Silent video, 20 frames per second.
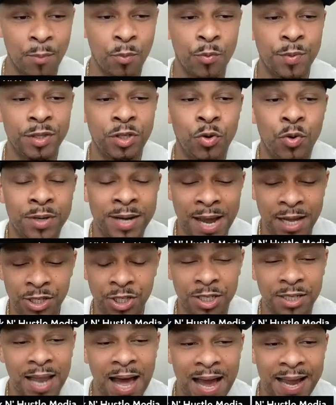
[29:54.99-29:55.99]
We'll be doing that
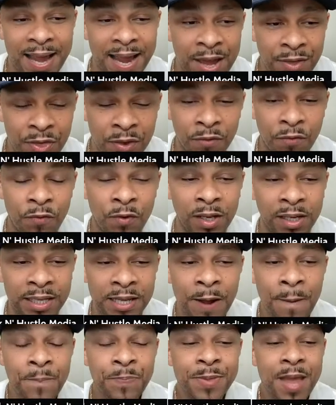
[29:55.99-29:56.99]
July 8th in Philly.